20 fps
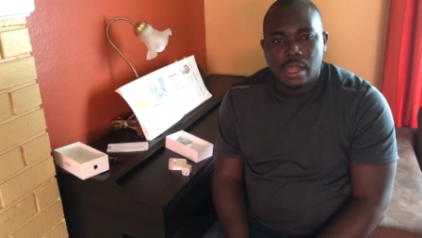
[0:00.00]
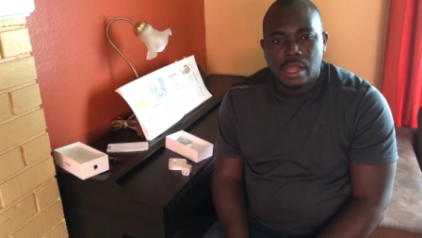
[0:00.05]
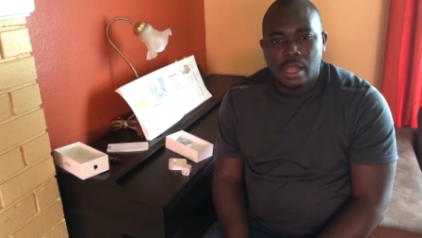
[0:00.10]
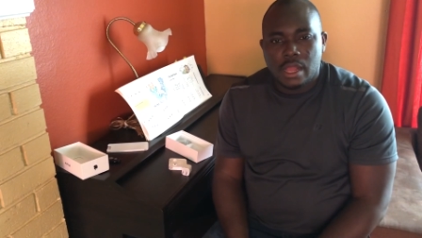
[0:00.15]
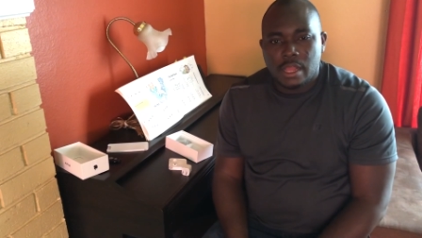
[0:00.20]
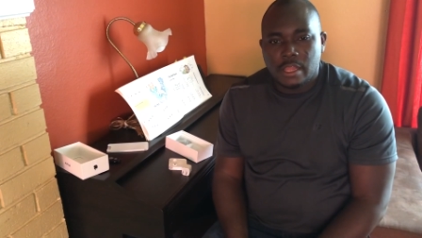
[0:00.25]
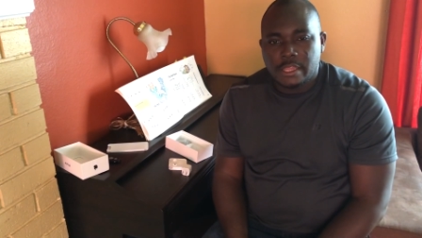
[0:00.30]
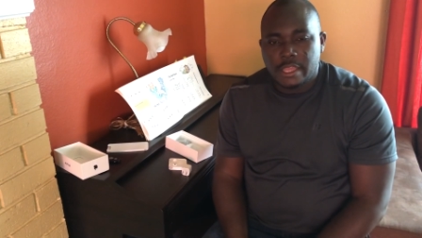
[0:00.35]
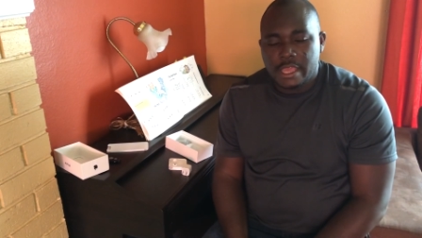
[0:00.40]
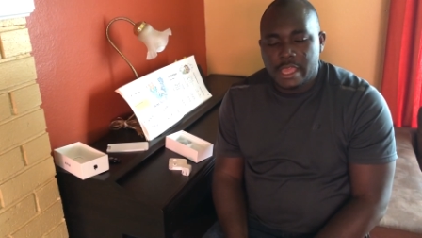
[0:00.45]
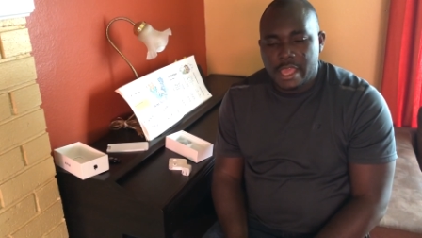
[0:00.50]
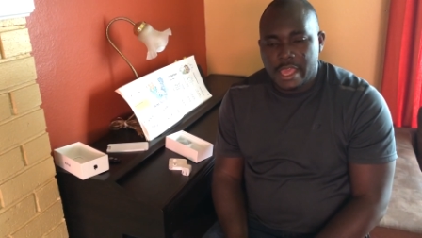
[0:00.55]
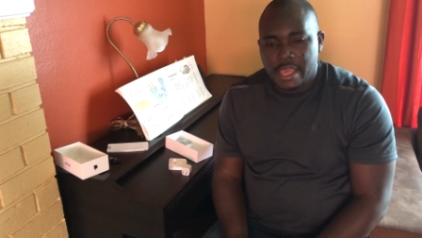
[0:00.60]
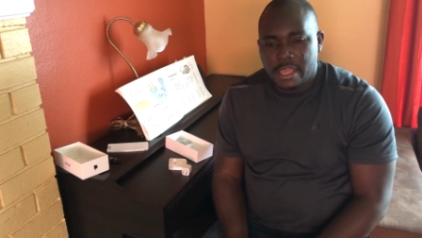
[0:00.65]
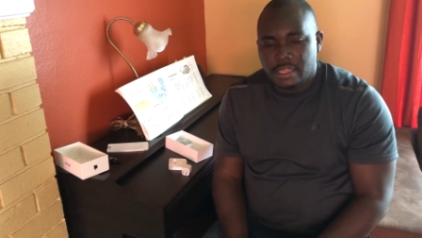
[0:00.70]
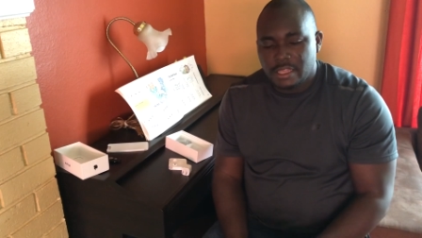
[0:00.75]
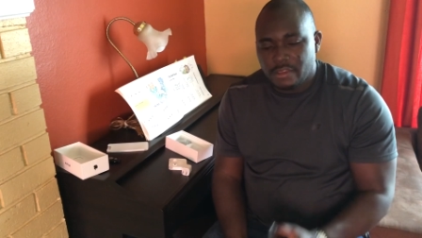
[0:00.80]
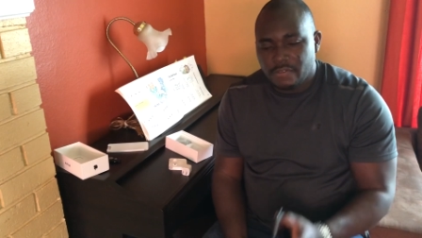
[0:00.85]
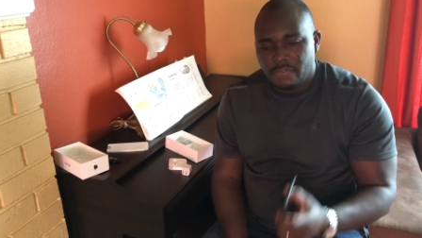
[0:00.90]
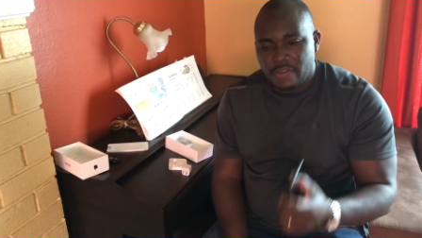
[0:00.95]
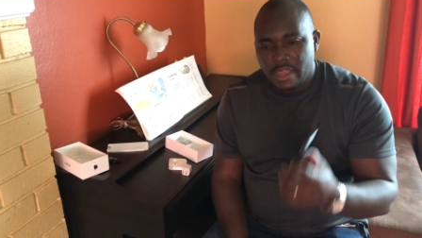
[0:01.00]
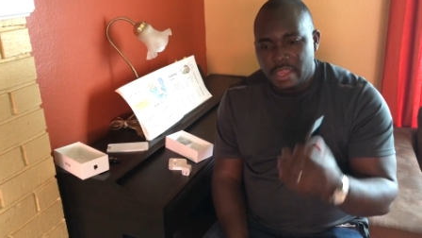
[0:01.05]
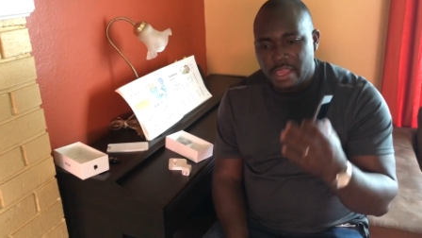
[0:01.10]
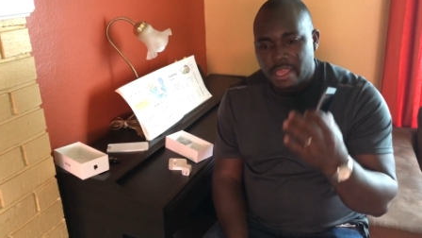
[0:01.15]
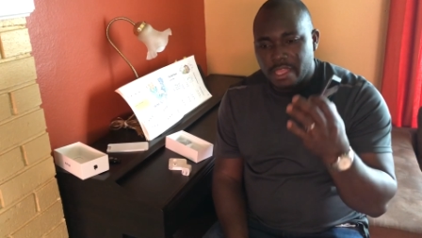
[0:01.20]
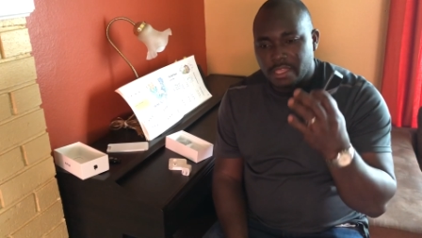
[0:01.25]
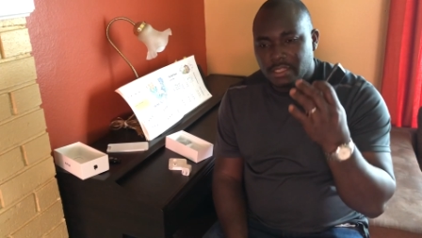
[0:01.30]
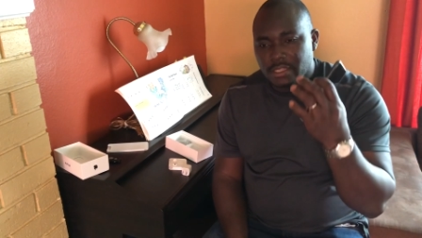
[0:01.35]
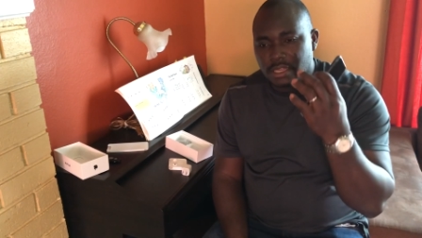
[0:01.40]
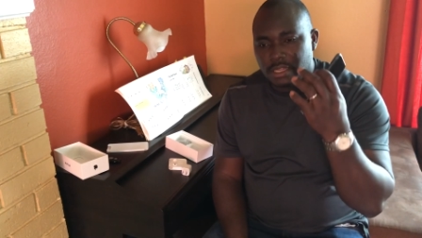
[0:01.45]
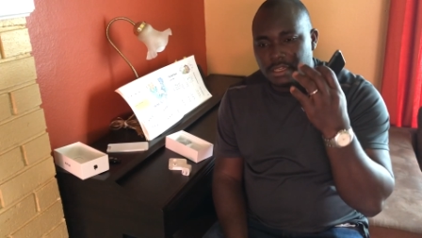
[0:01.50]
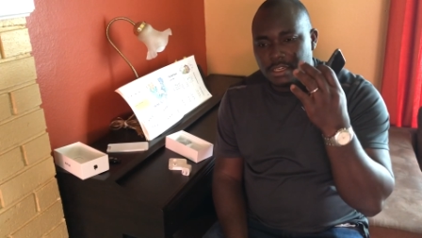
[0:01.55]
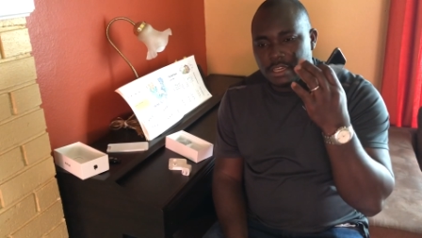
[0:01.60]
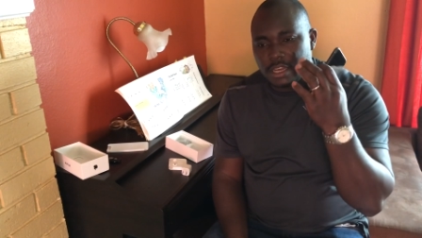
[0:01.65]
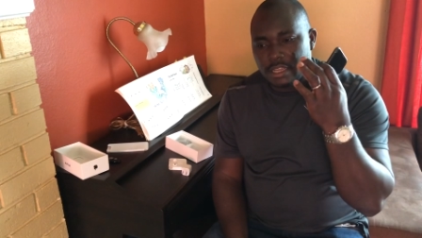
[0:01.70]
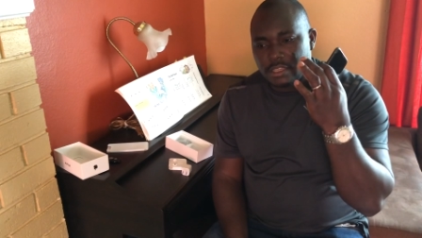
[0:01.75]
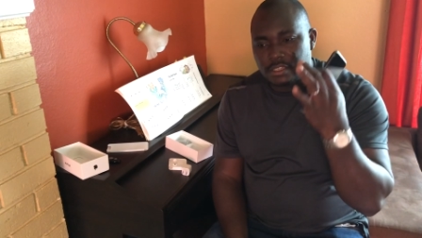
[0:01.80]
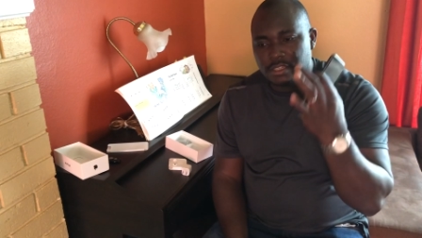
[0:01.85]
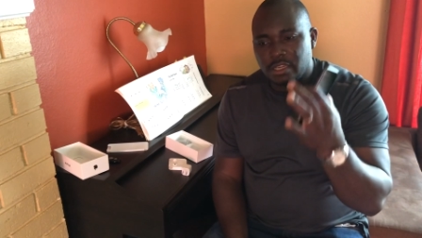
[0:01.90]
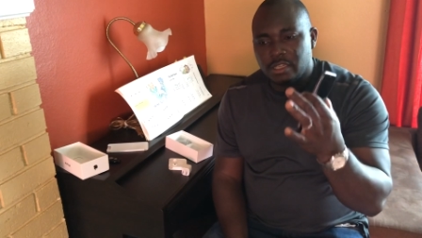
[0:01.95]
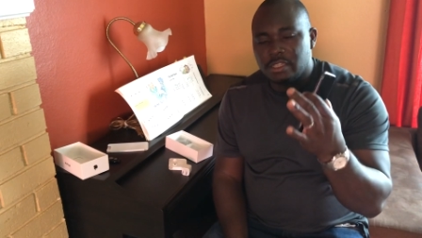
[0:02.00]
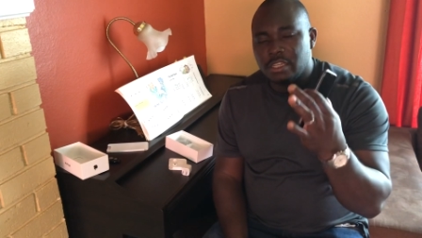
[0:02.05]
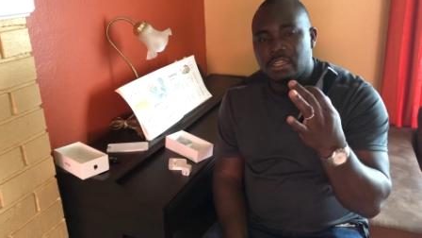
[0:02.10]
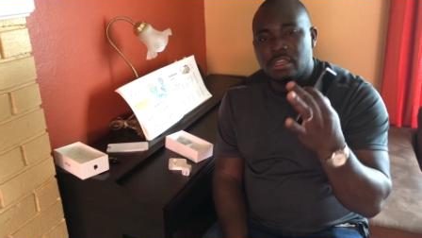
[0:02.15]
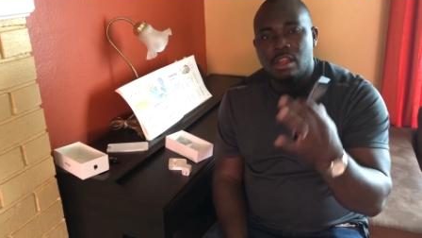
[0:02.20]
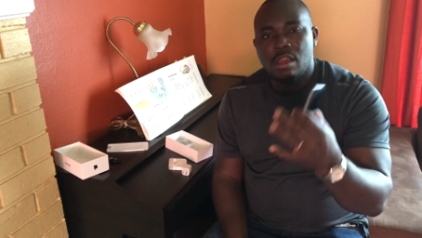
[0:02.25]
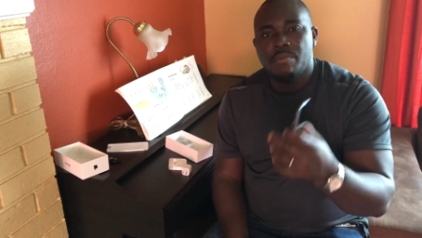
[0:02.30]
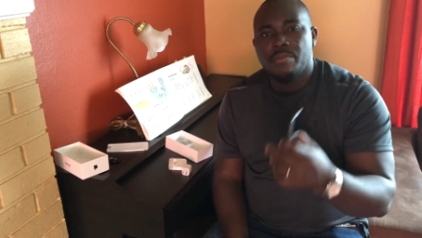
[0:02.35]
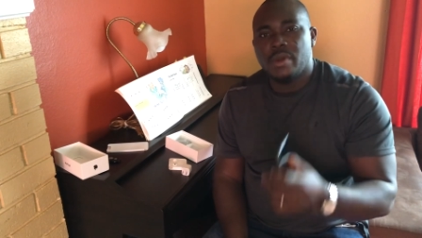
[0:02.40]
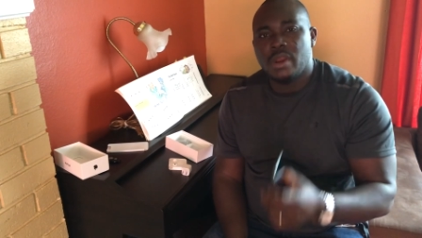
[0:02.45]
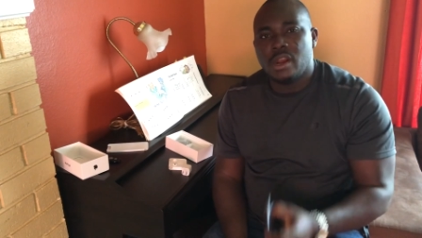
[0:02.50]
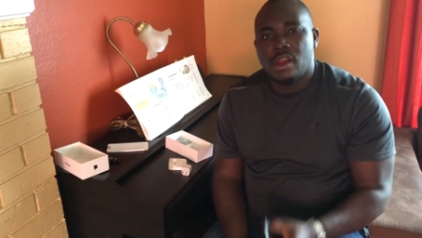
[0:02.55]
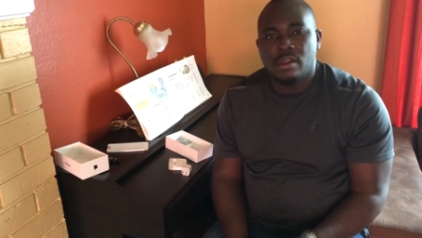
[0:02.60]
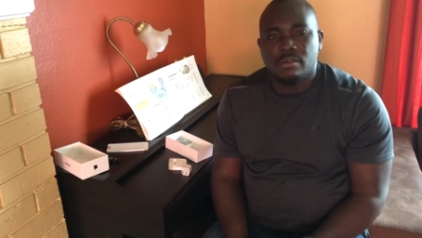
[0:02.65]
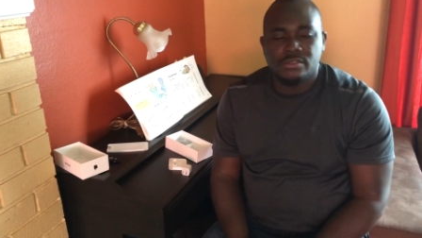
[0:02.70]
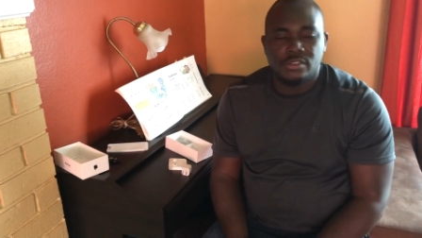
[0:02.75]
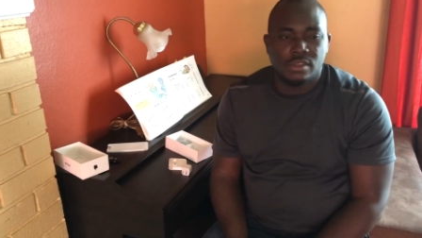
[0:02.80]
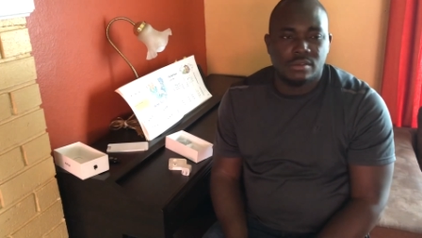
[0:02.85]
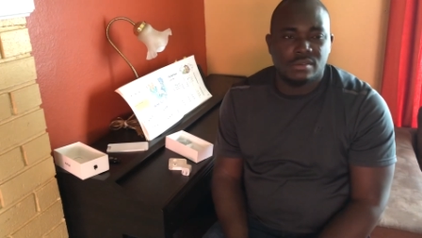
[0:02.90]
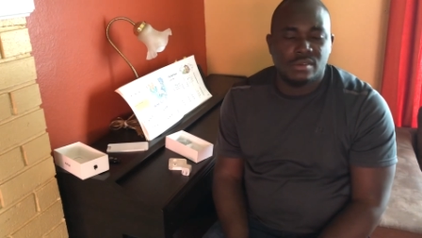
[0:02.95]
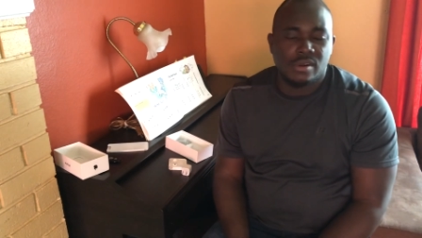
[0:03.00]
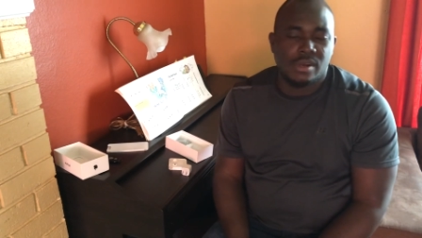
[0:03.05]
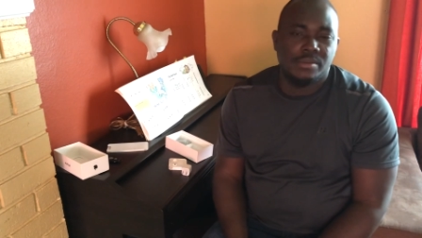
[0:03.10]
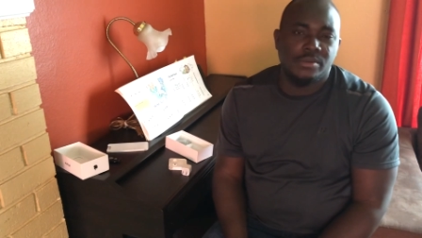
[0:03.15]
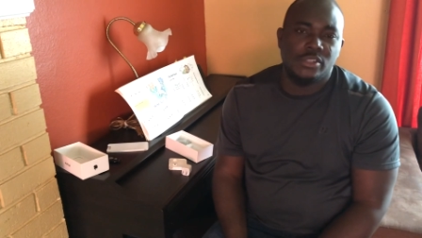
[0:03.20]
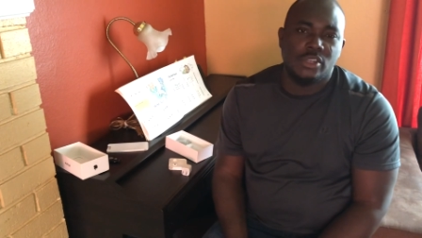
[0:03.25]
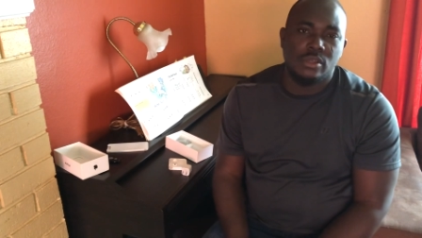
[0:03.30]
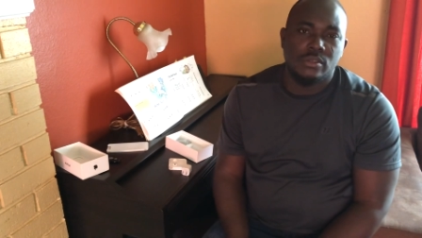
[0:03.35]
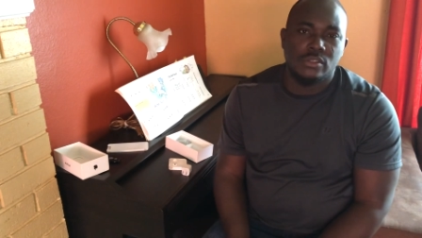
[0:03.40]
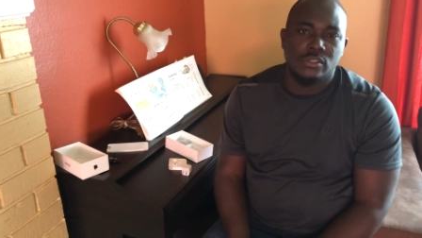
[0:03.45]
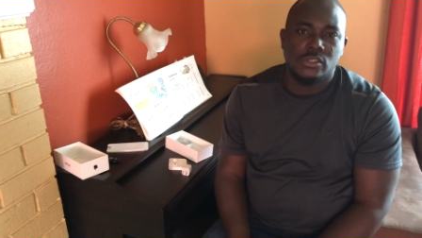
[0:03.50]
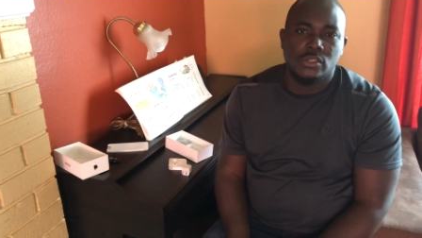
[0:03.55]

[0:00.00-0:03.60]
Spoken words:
at the end if I get a certain number of subscriptions.